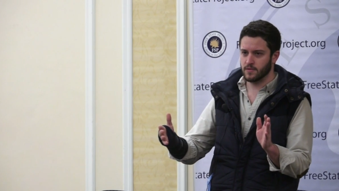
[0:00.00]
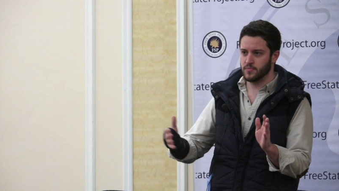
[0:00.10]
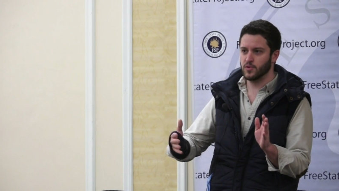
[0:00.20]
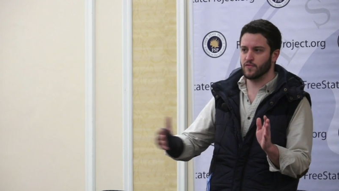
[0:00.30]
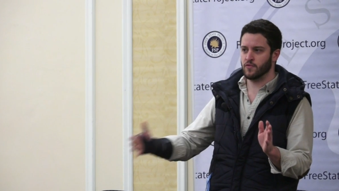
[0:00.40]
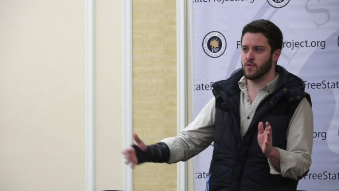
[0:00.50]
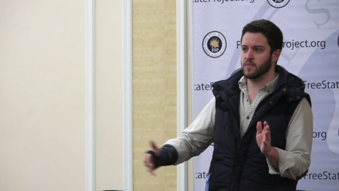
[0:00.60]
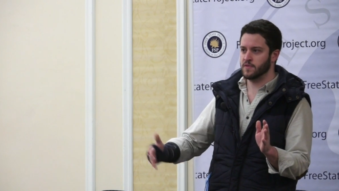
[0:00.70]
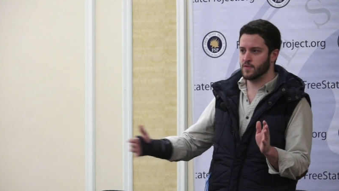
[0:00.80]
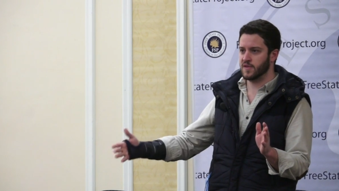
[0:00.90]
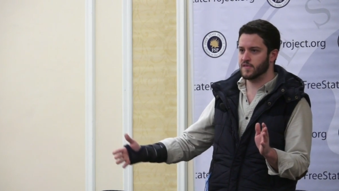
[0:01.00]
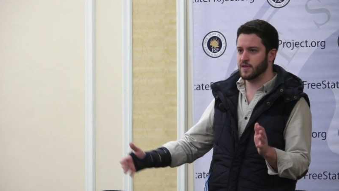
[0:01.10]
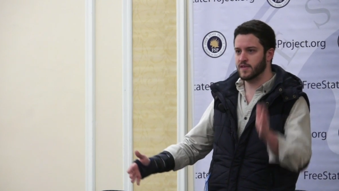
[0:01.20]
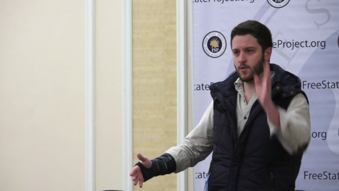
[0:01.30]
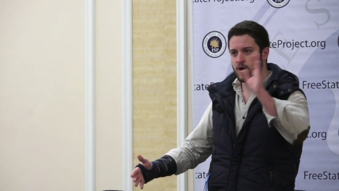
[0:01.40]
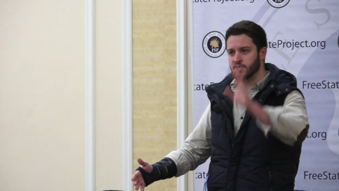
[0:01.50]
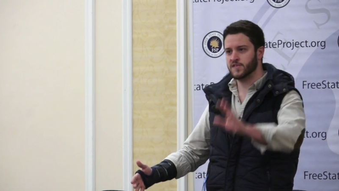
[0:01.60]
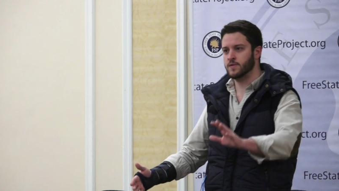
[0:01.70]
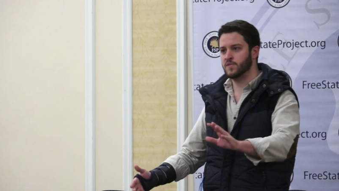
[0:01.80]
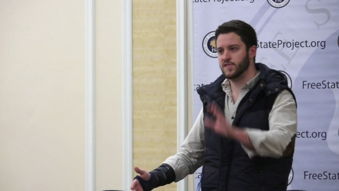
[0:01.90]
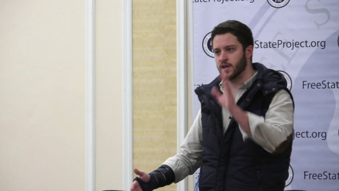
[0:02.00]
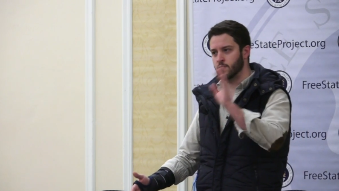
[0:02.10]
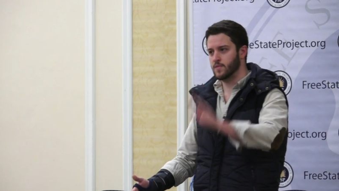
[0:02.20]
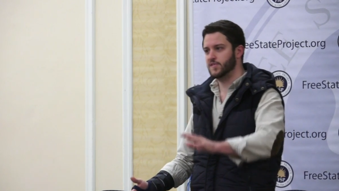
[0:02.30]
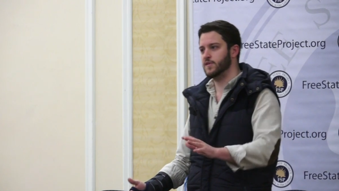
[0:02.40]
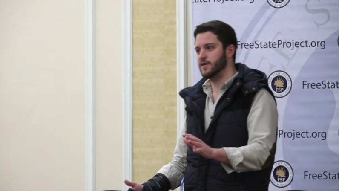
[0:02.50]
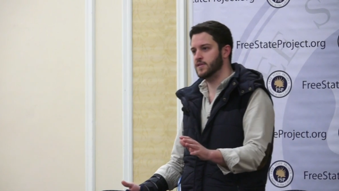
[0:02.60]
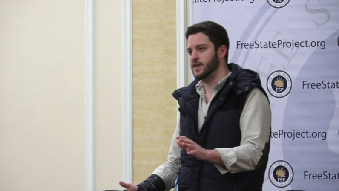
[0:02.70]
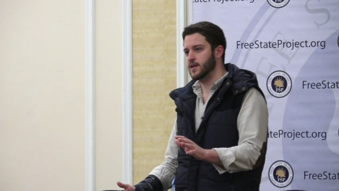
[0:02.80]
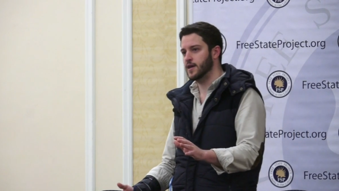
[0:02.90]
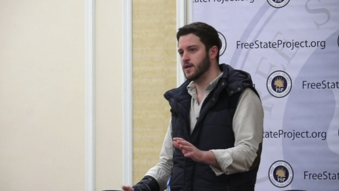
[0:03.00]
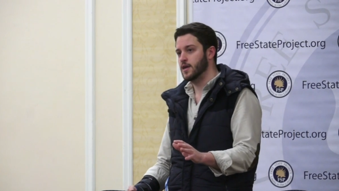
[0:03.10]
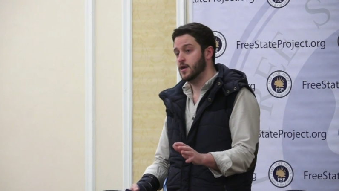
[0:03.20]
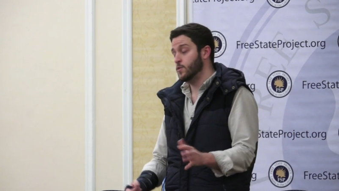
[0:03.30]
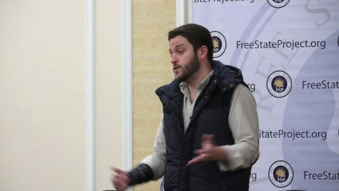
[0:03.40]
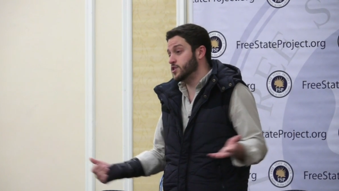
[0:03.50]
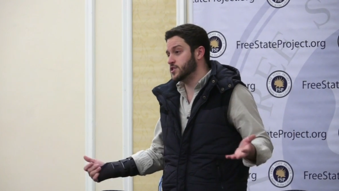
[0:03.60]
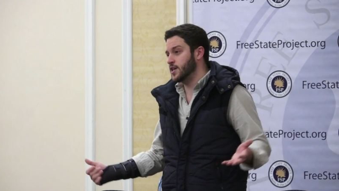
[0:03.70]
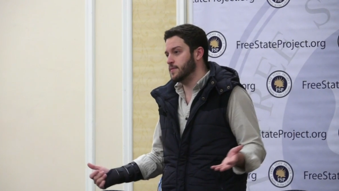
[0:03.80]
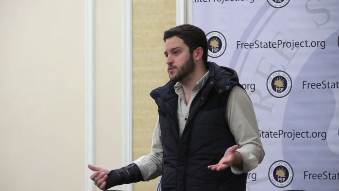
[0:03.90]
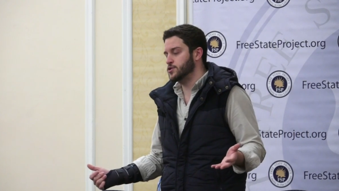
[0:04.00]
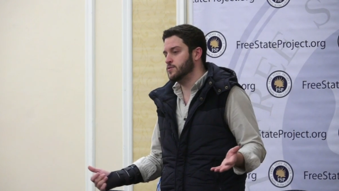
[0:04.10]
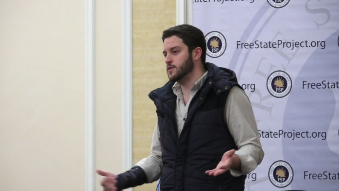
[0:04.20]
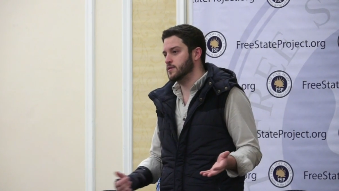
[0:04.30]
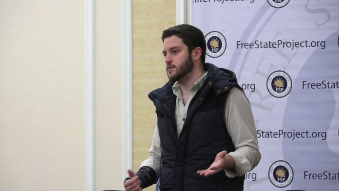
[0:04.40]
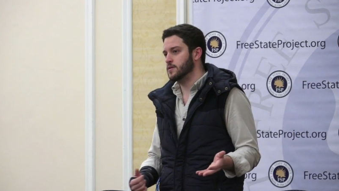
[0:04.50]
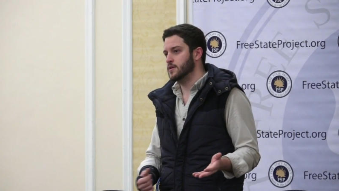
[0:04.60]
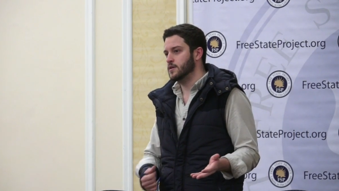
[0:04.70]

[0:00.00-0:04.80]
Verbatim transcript: the beautiful moment of the rest of that day, while the sun was setting, while we still had daylight, we just kept shooting